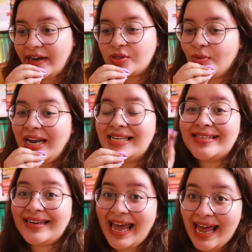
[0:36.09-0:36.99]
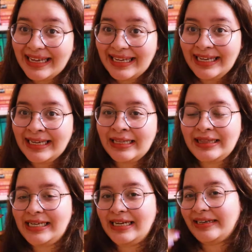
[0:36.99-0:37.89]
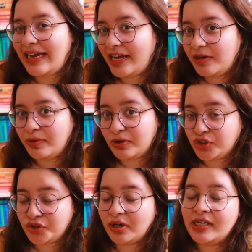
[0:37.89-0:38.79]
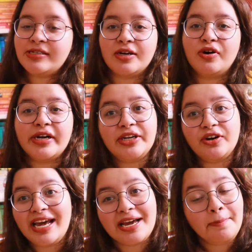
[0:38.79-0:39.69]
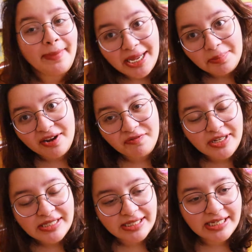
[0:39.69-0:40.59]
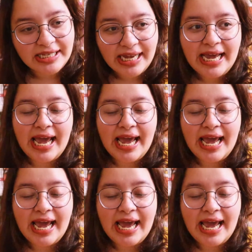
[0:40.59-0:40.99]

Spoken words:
as well as ranking the entire Booker shortlist according to like my preferences.